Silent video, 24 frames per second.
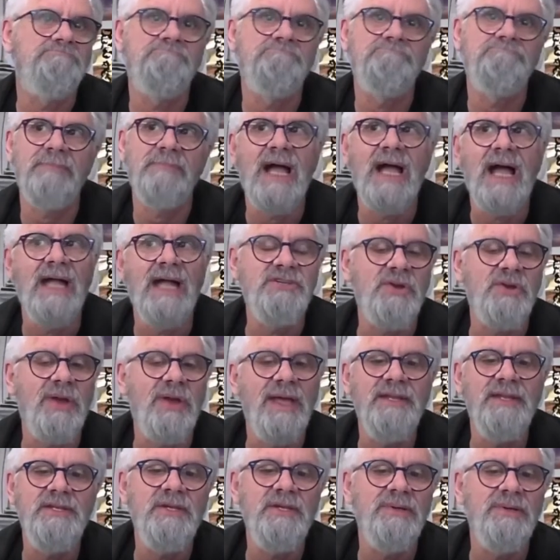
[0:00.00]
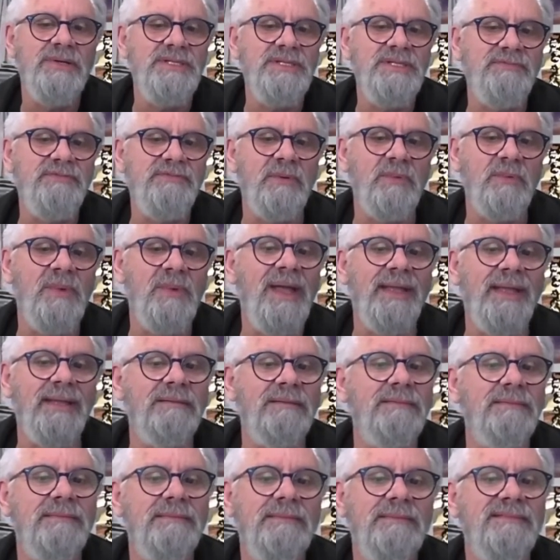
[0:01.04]
I try to do a different way.
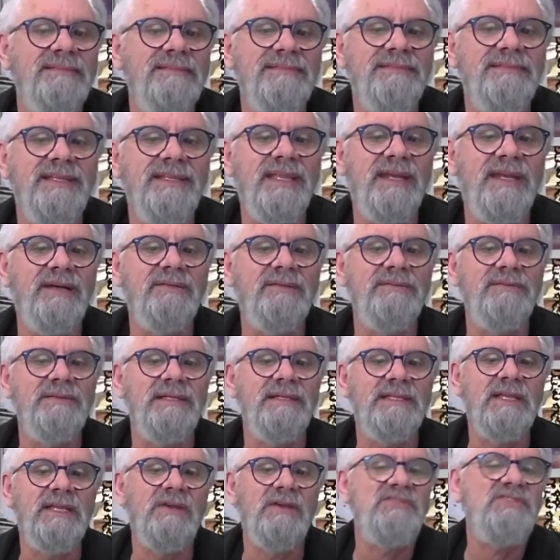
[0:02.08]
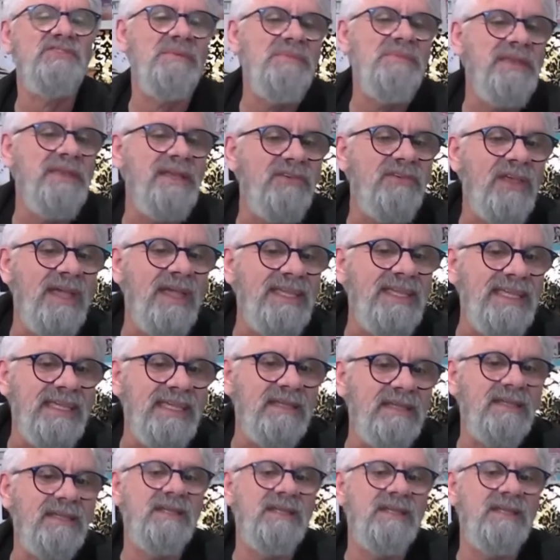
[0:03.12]
There are some things I can't,